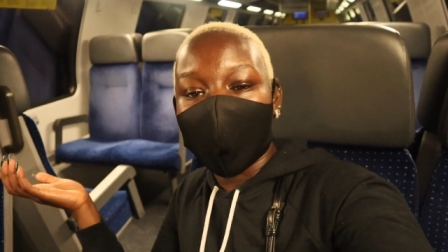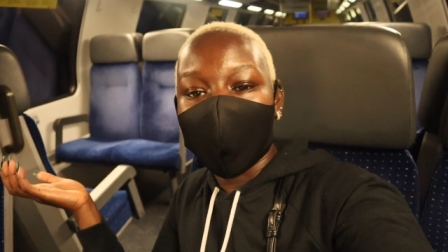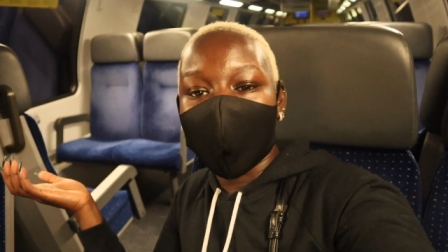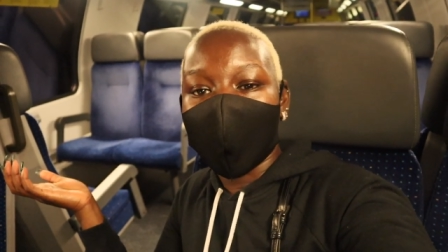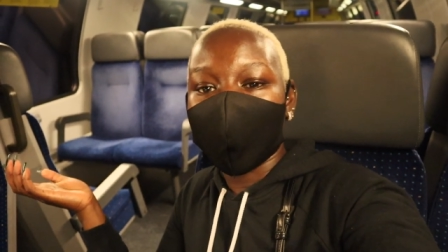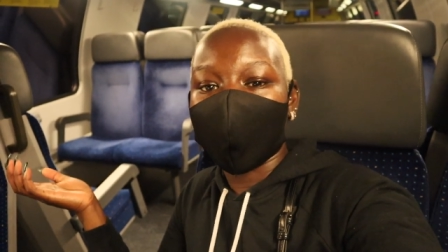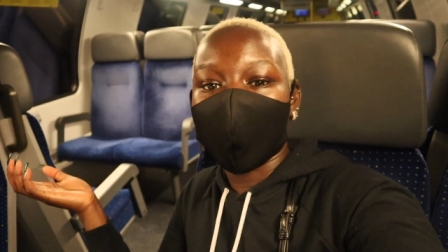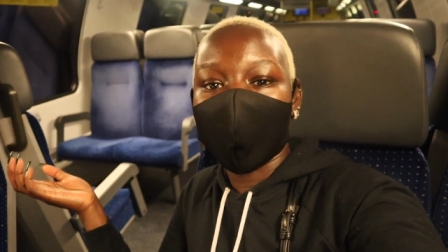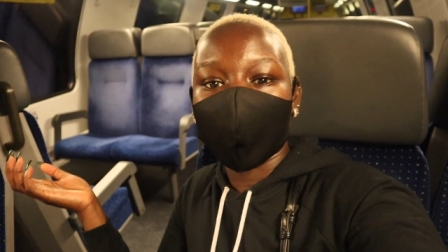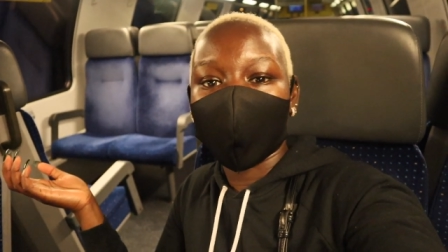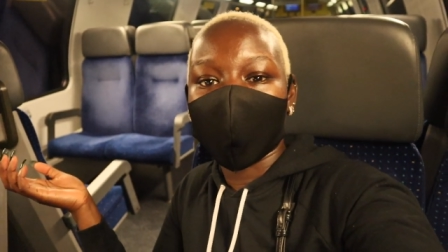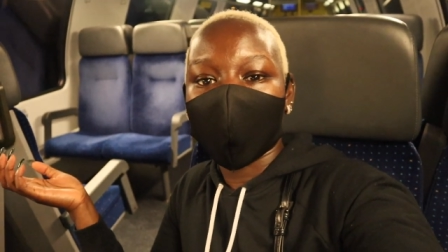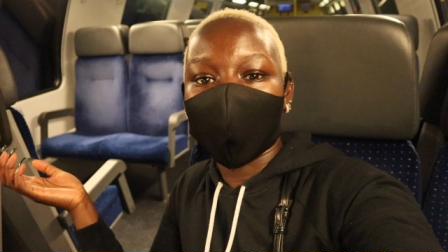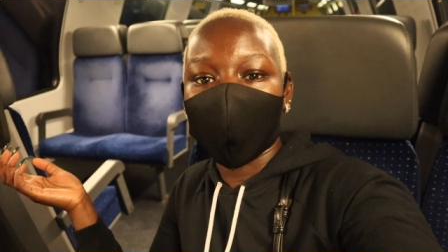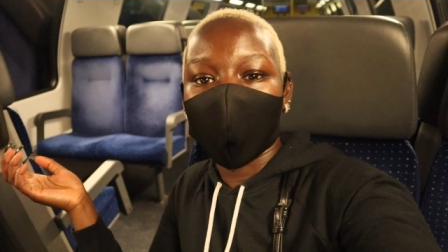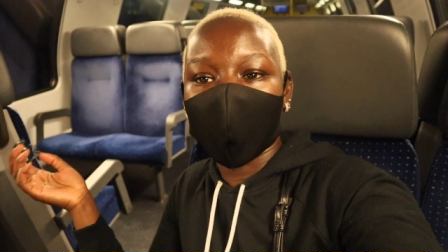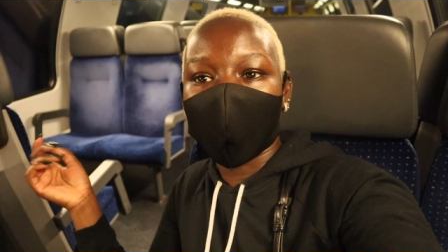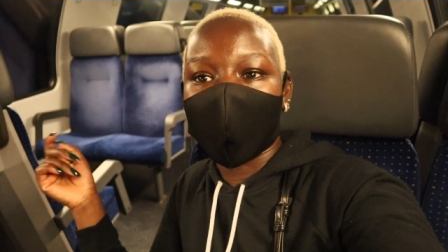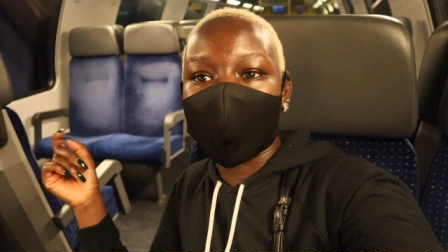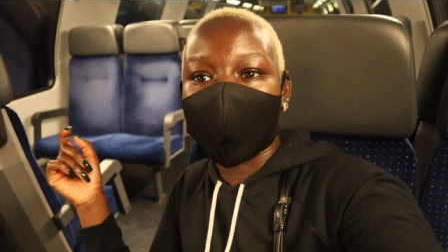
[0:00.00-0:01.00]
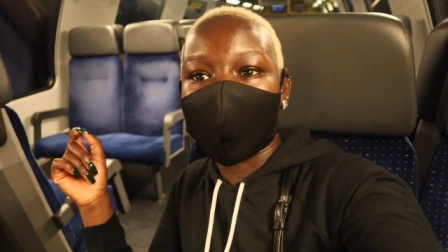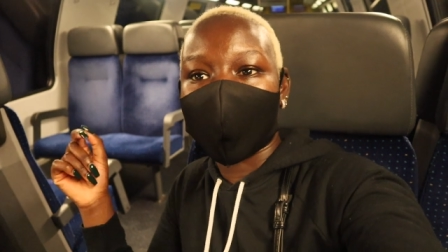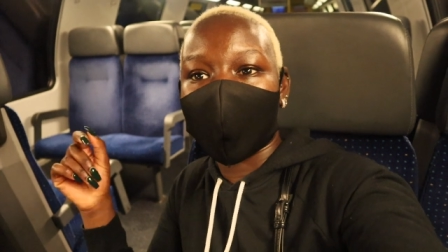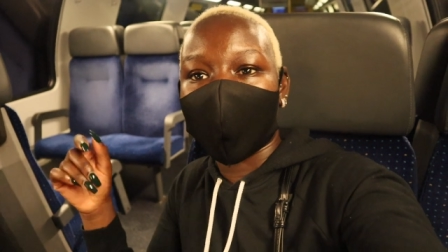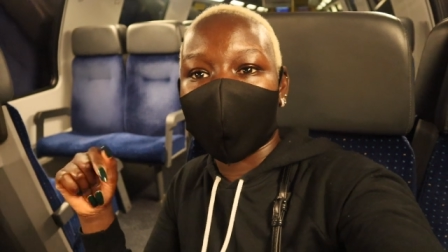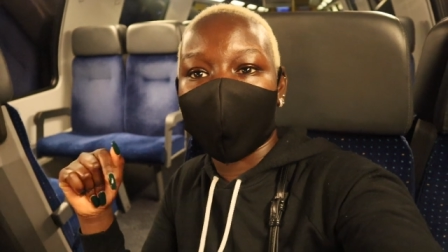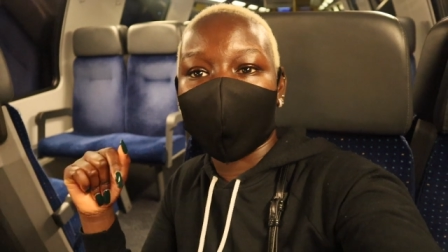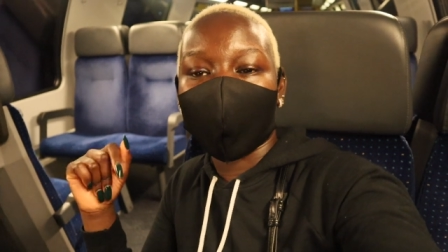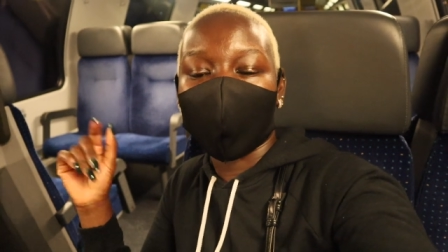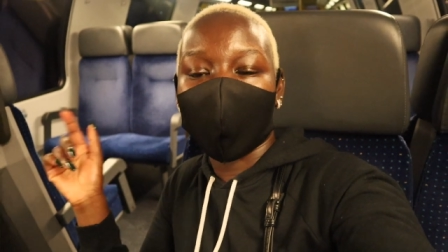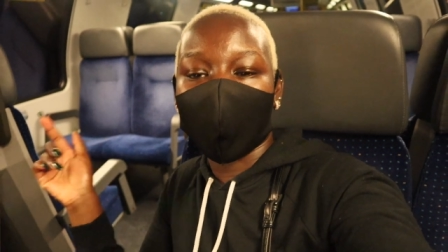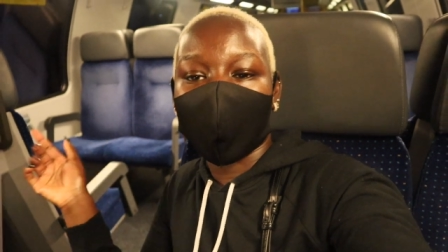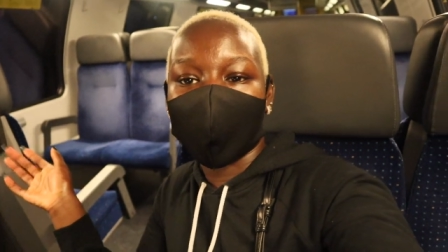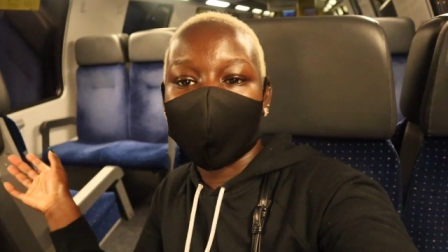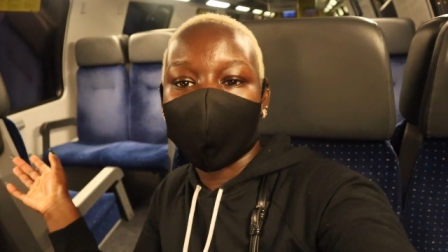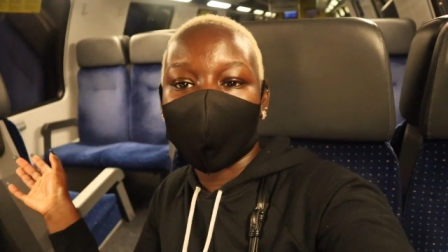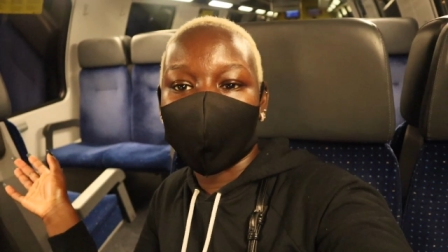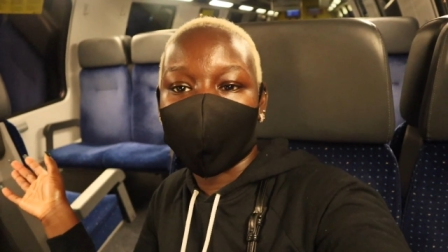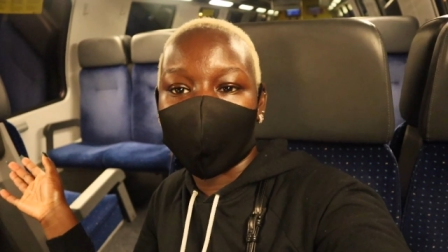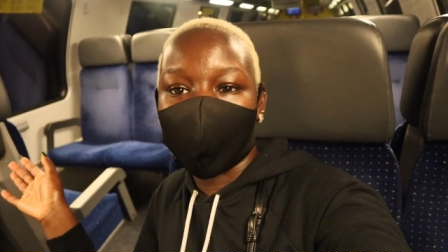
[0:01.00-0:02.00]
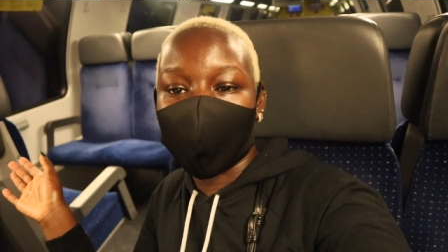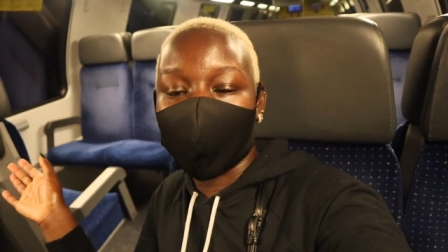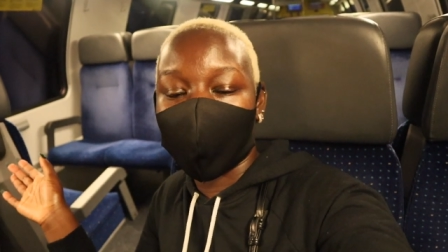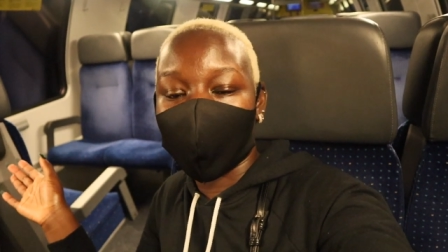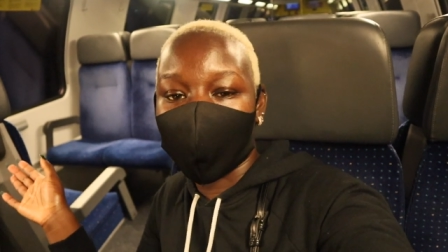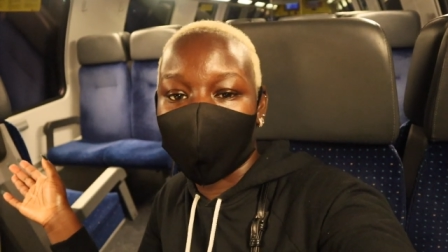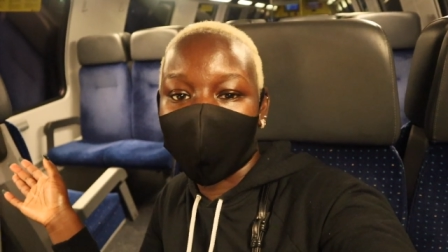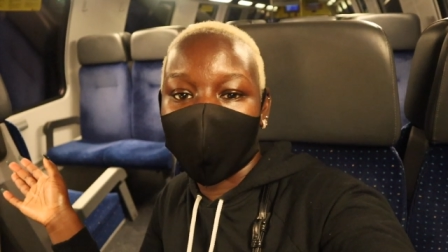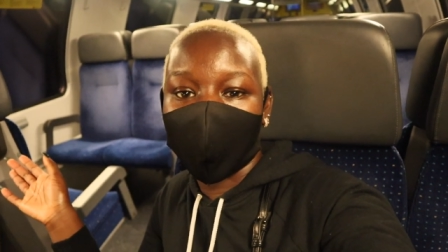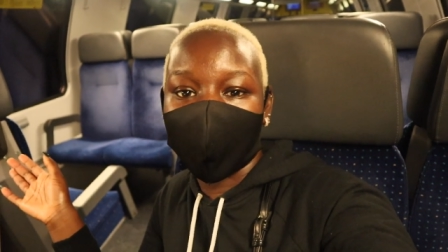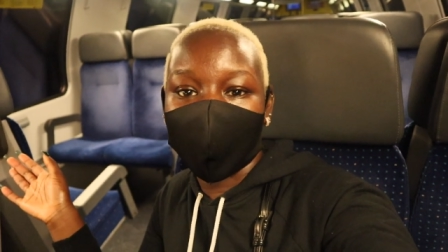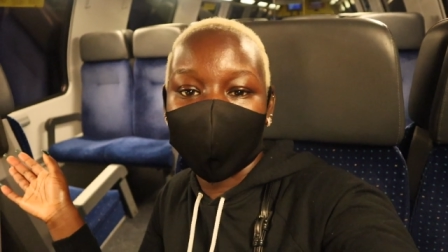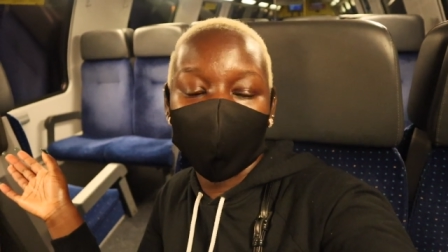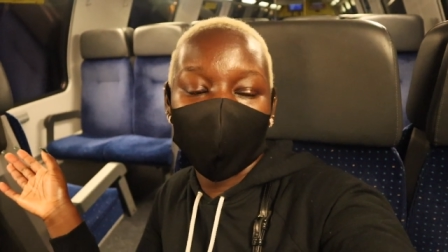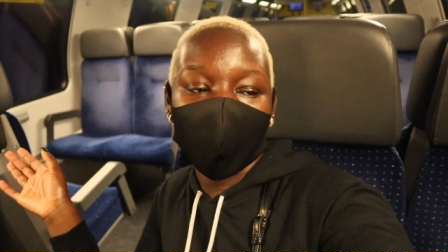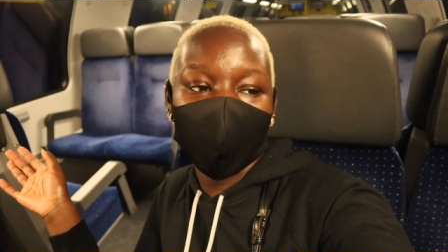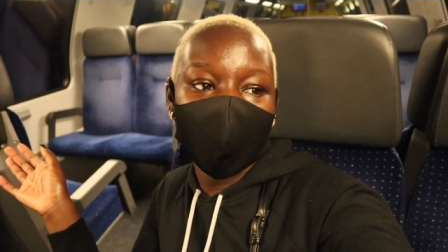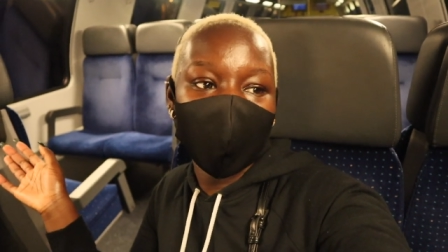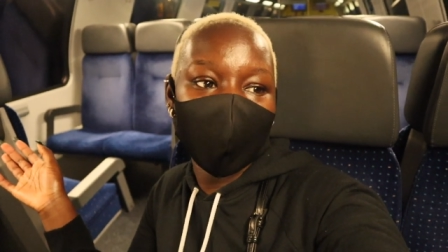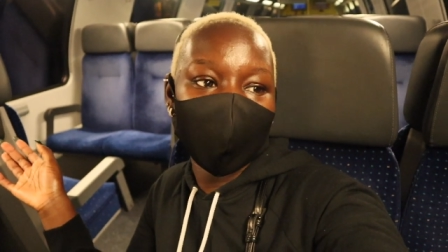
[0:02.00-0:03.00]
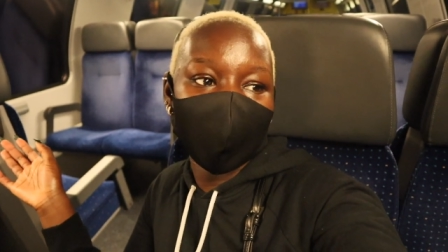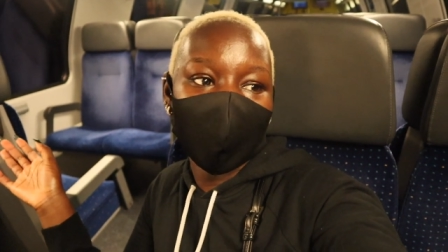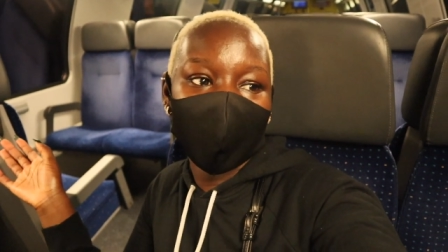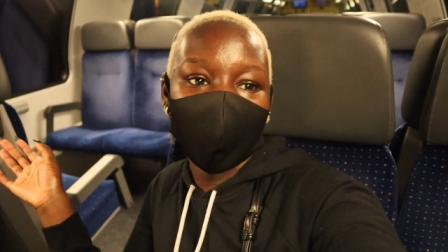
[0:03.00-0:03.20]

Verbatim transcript: nothing much more to say. Like I said, it was a super early morning.